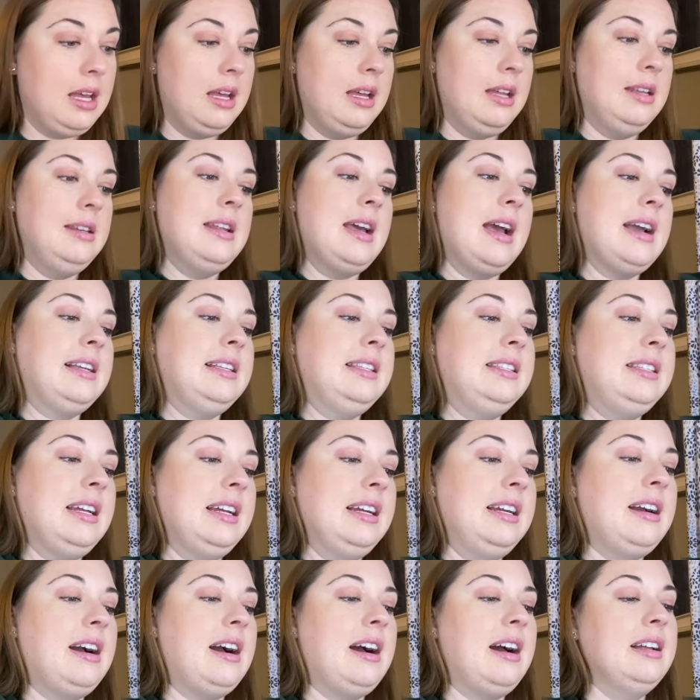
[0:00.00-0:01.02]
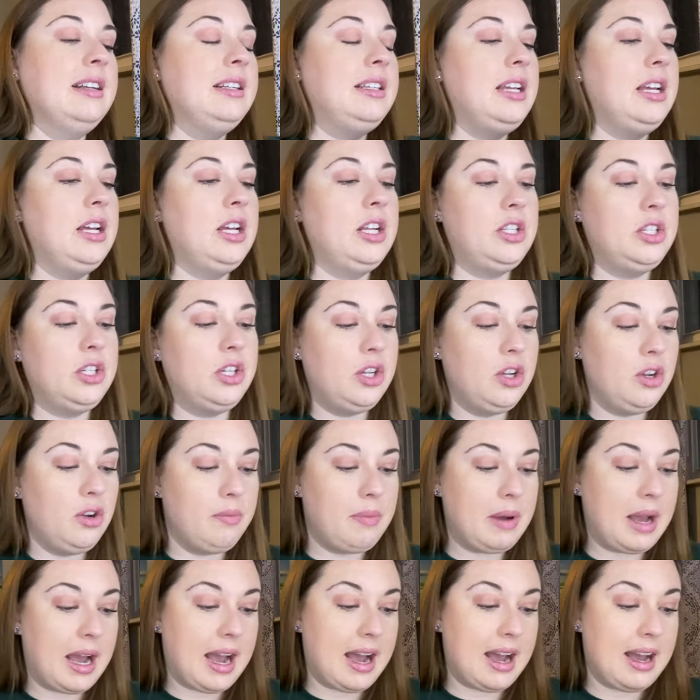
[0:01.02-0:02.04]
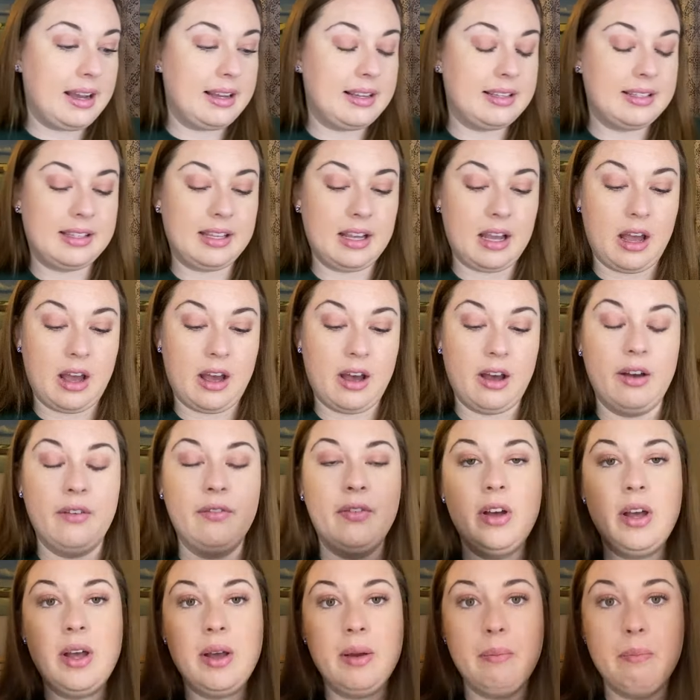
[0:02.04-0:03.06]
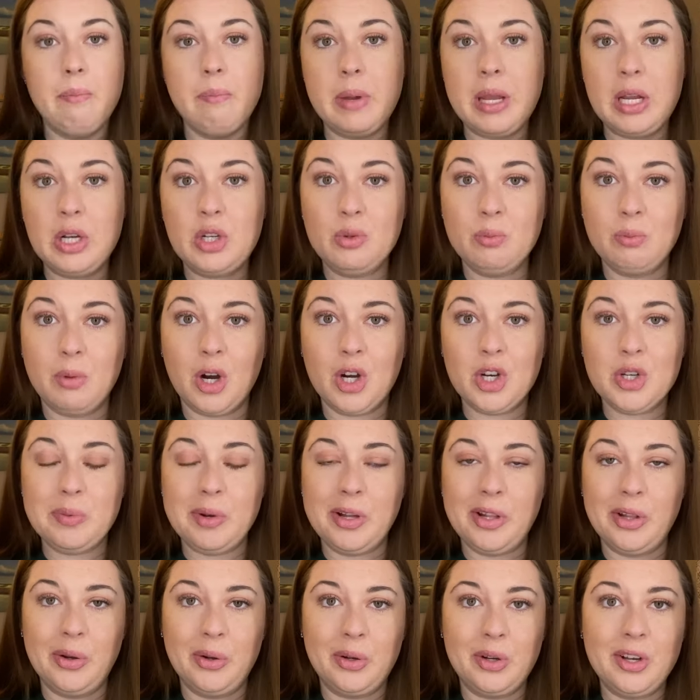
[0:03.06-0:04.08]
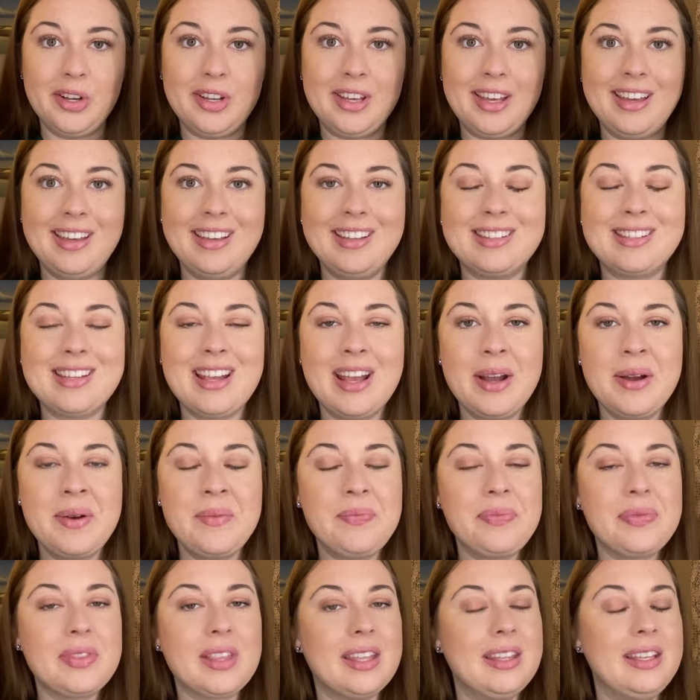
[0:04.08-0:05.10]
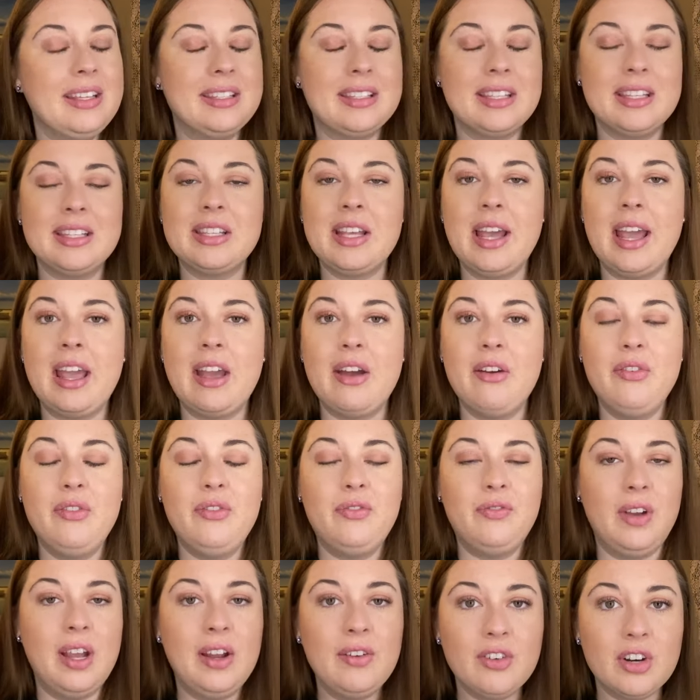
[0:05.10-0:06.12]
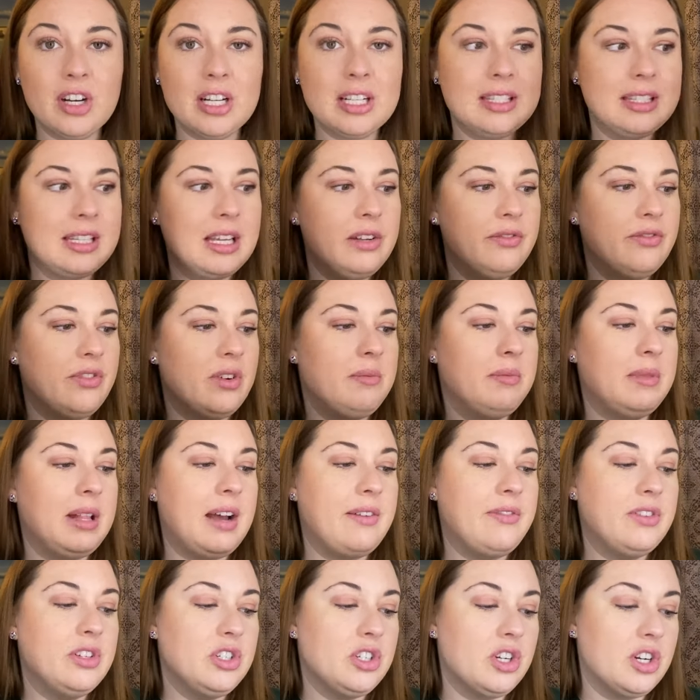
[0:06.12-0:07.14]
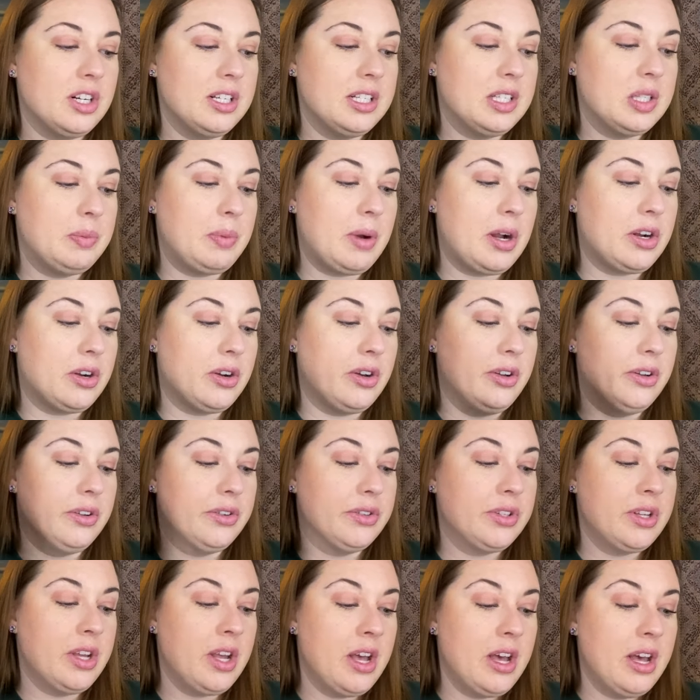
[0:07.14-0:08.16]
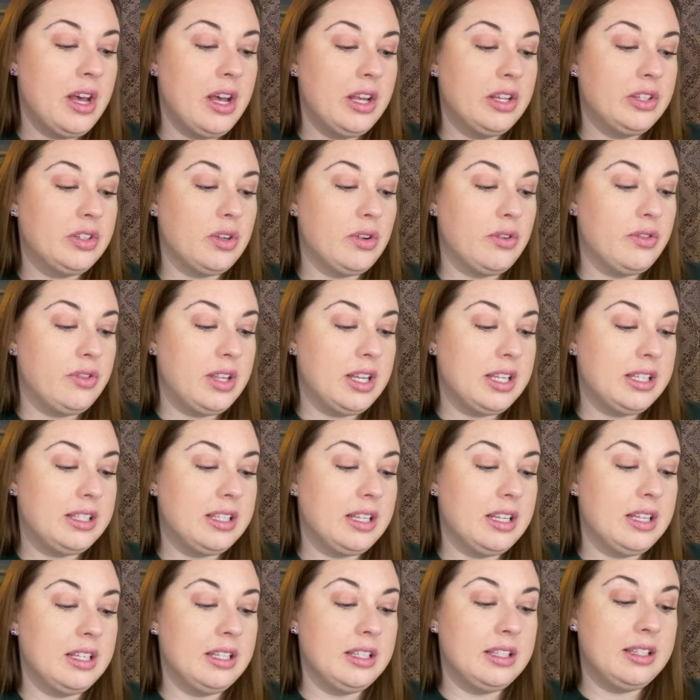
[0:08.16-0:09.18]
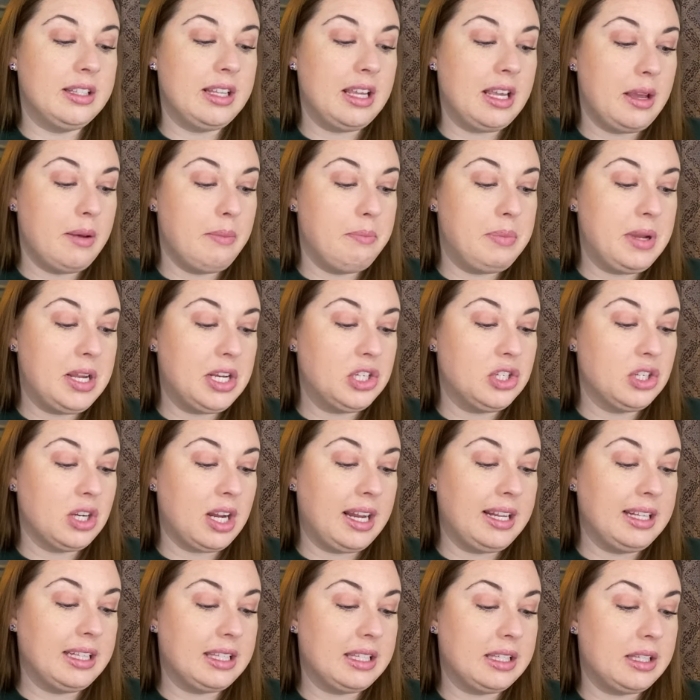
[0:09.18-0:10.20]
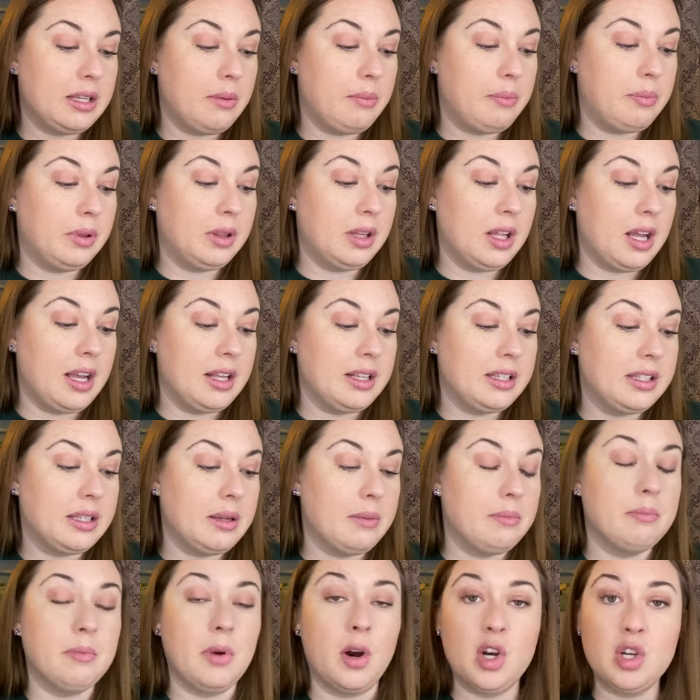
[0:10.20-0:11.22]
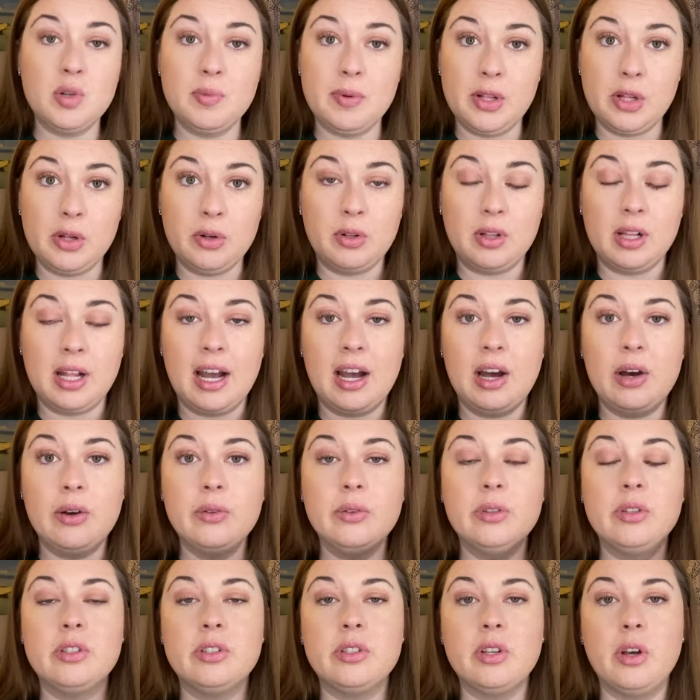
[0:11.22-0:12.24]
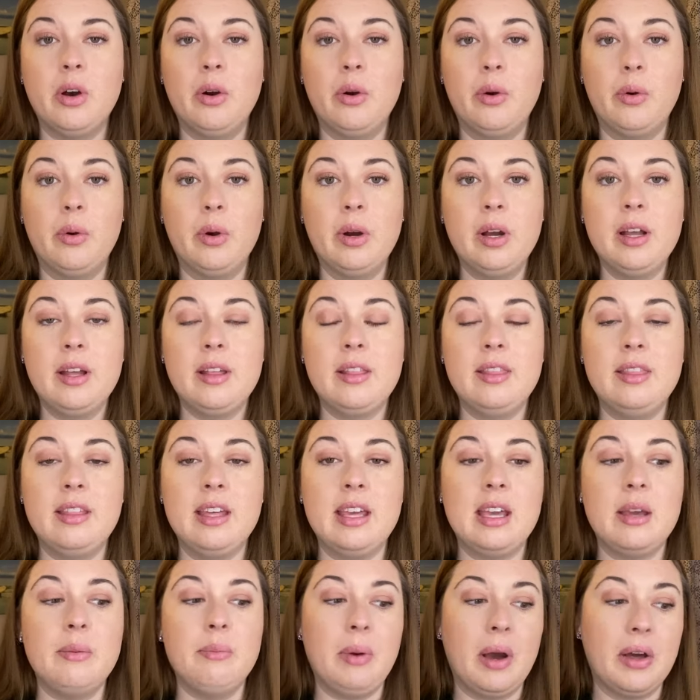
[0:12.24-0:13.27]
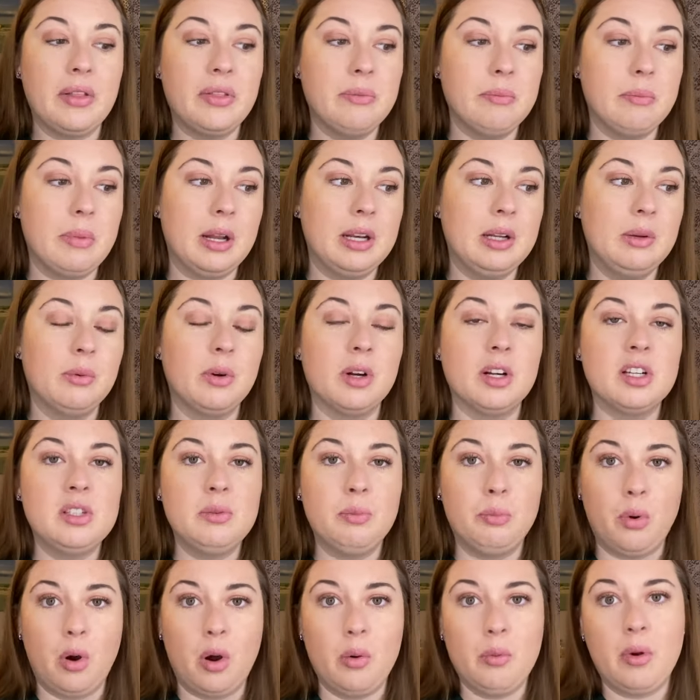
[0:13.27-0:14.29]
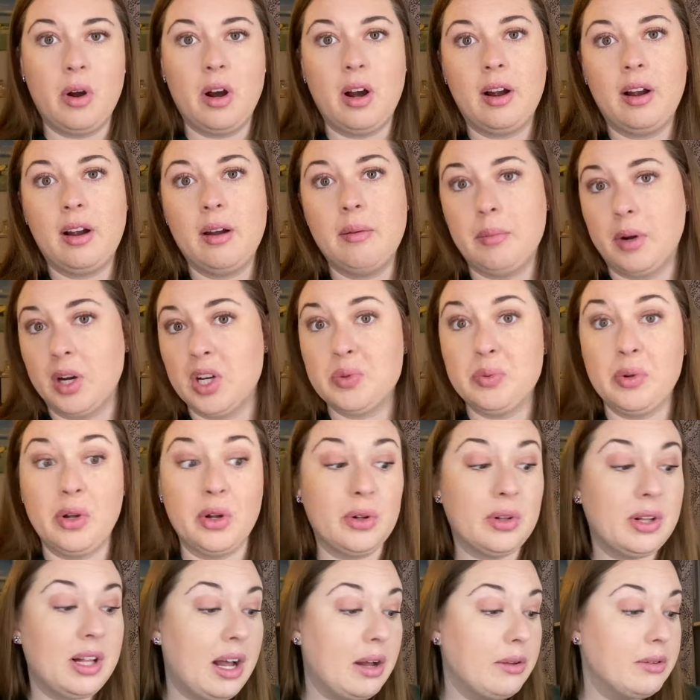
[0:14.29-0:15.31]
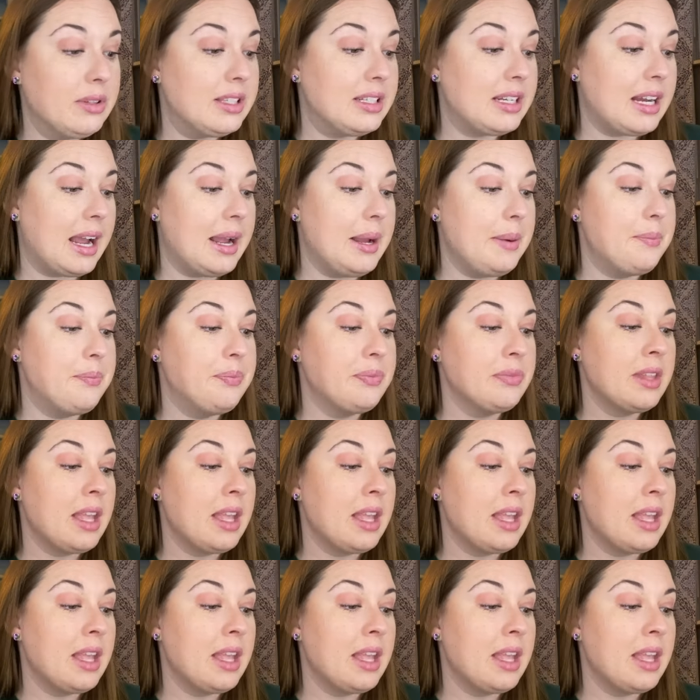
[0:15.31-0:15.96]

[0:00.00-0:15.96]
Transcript: Next, I got two bags of beach marshmallow cookies. This is a favorite scent from Lavender and Speckles. So this is the Beach Nights plus Marshmallow Clouds. So the Bath and Body Works Boardwalk Marshmallow Clouds type